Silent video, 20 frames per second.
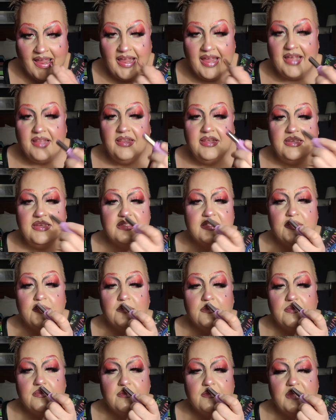And these,
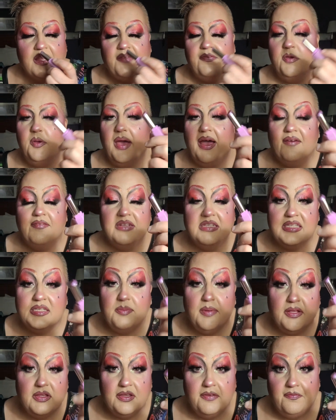if you haven't
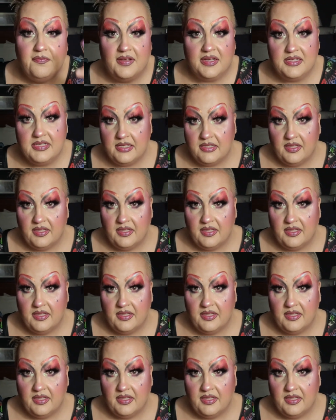smelled the Fenty